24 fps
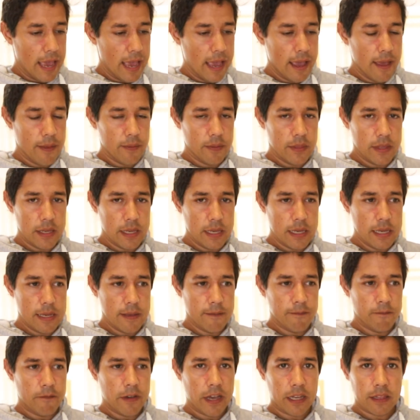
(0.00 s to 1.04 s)
And the
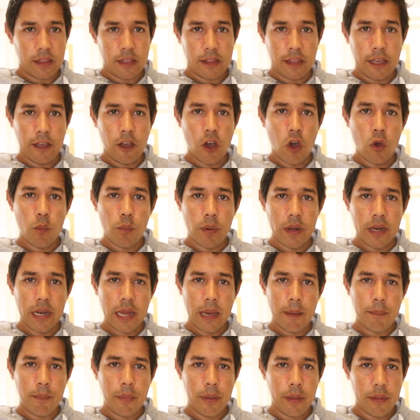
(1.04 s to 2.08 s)
fact that they opened
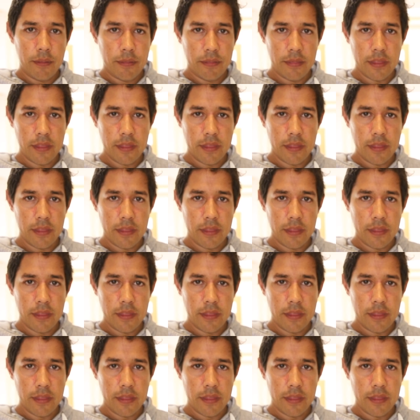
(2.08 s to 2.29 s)
up